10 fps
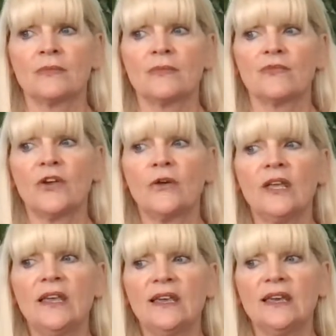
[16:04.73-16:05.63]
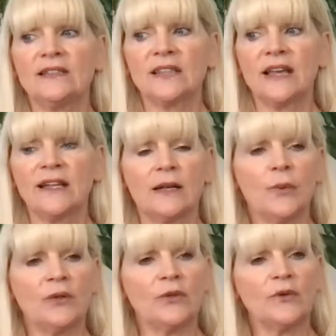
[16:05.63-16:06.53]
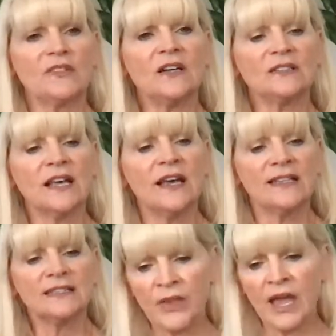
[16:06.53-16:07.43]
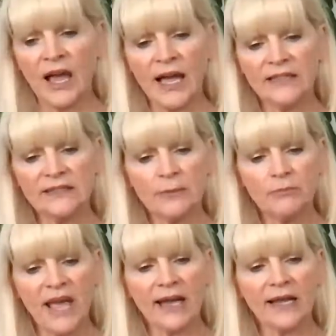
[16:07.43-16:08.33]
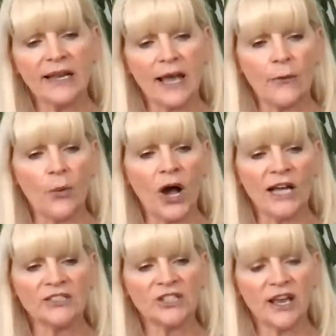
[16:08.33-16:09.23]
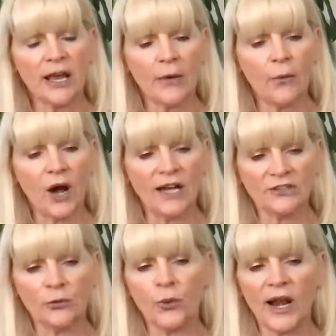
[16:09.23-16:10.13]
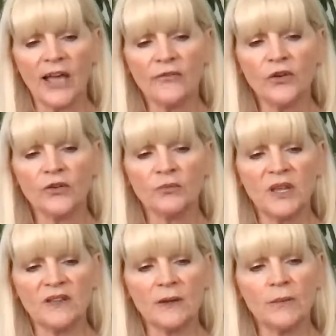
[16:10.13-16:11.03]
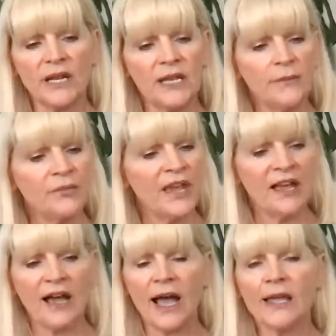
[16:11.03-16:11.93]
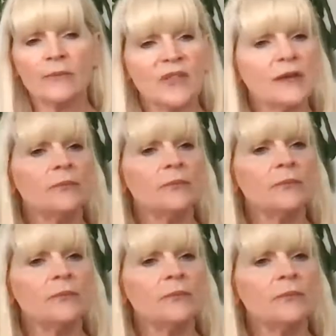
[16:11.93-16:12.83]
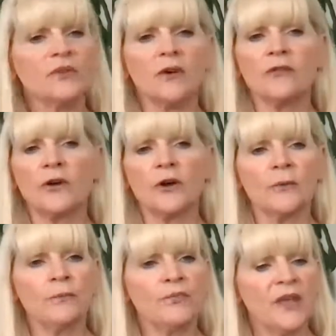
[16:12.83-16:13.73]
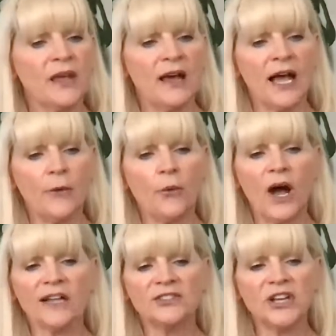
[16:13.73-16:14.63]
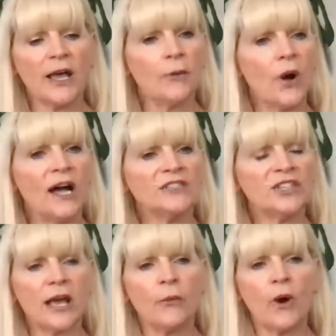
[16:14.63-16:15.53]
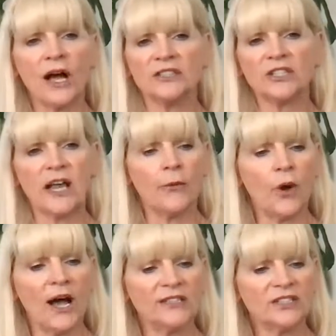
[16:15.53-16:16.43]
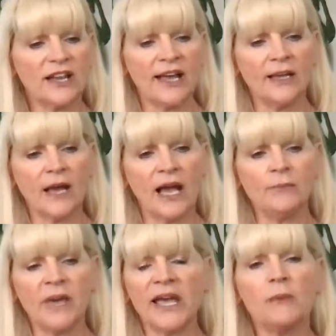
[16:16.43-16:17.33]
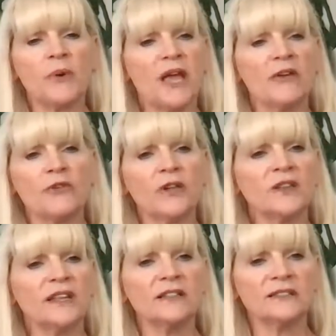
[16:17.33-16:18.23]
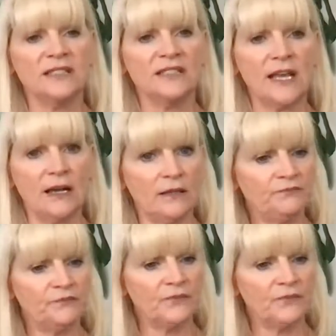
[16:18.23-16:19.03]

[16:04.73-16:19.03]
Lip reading: very excited about the results. I sit back and I watch and I watch. When I first meet somebody, I am the observer. I watch and I watch and I watch and I watch, and I pick up every little detail.